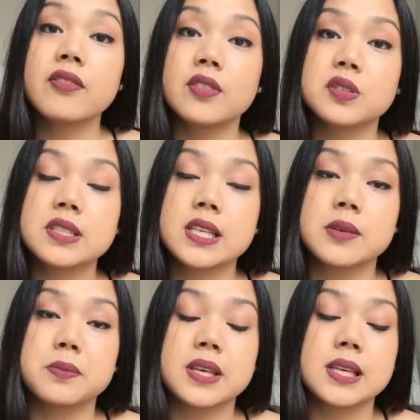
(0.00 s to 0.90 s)
A full
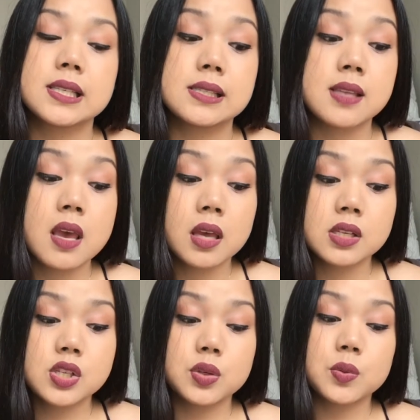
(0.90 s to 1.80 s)
tip is
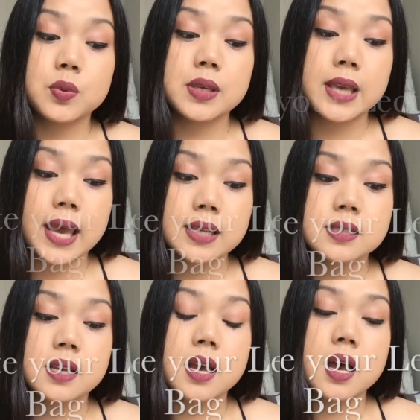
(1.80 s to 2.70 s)
to
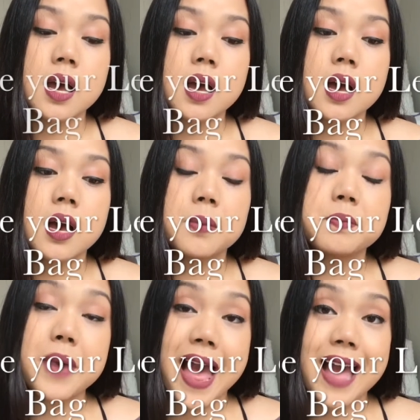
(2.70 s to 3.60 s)
get a
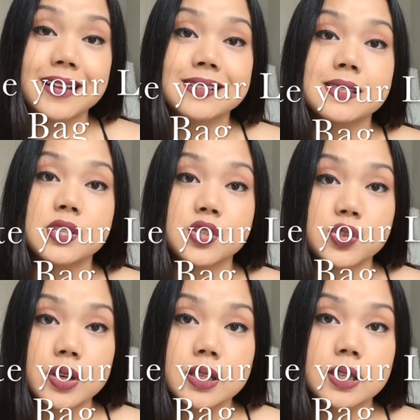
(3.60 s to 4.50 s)
bag
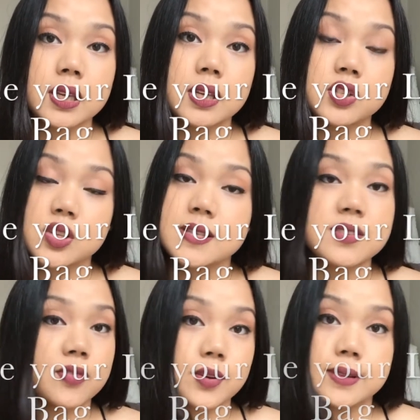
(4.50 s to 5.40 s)
strictly
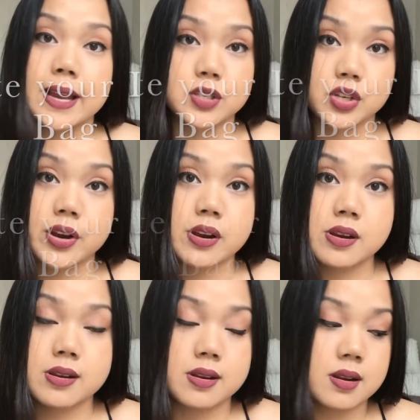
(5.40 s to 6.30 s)
just for lecture.
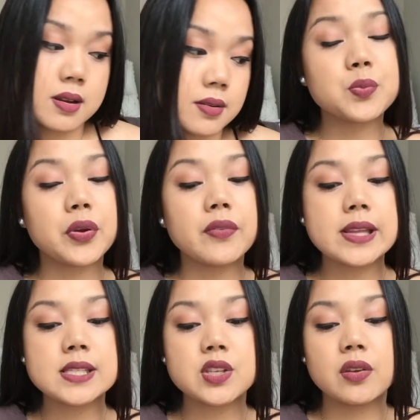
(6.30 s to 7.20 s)
This
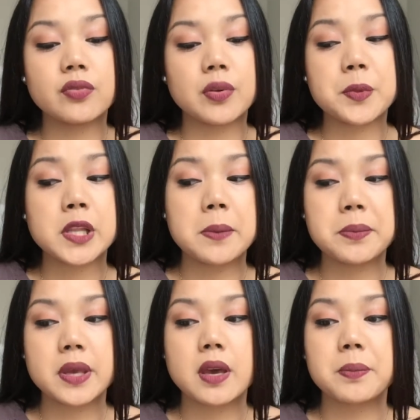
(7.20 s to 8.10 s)
prevents you from
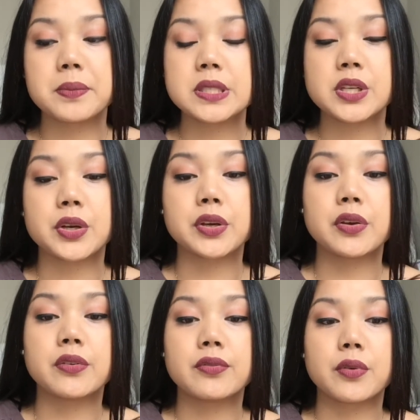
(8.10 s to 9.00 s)
clumping up
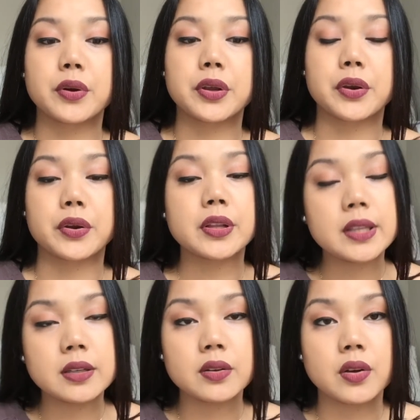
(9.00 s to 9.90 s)
material for your
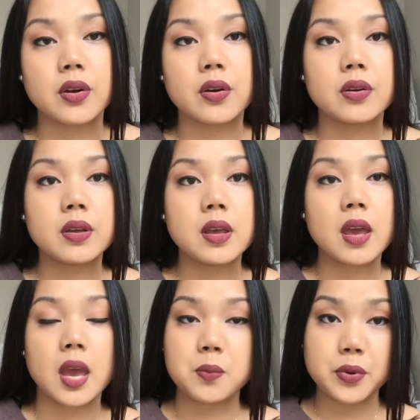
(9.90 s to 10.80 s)
clinical
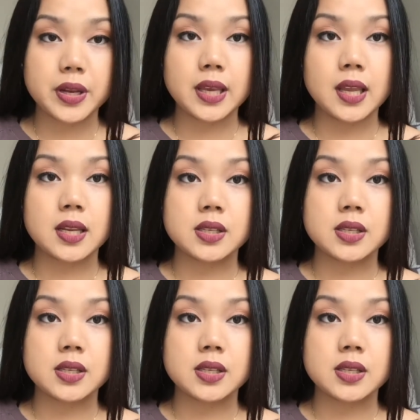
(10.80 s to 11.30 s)
and putting it